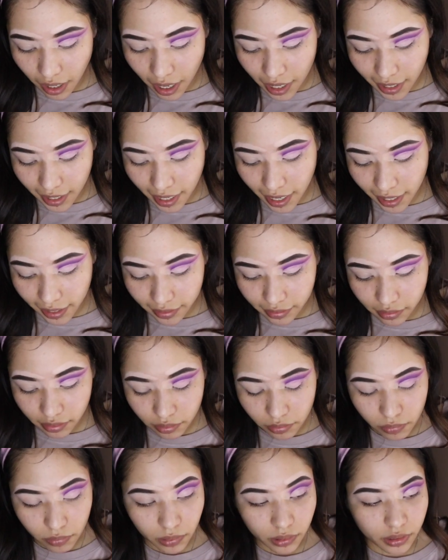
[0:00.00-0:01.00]
I kind
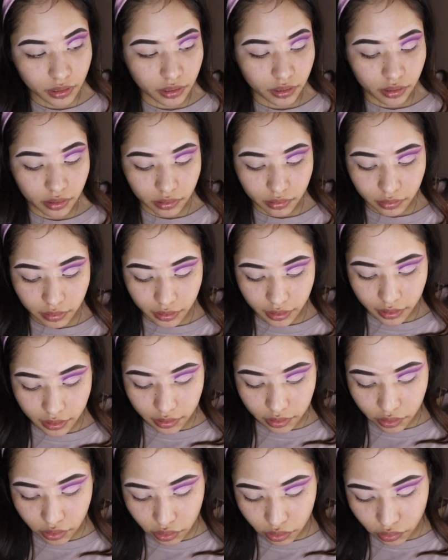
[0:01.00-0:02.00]
of want to go
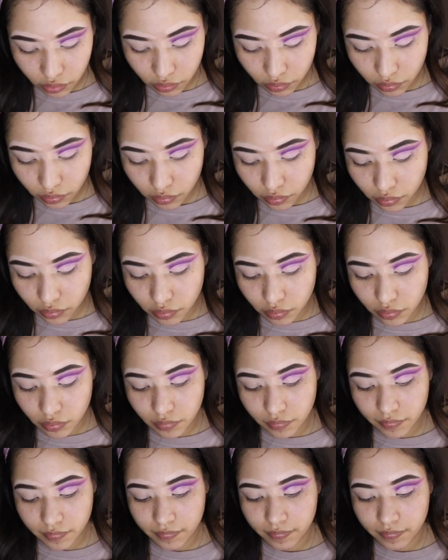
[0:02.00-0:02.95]
into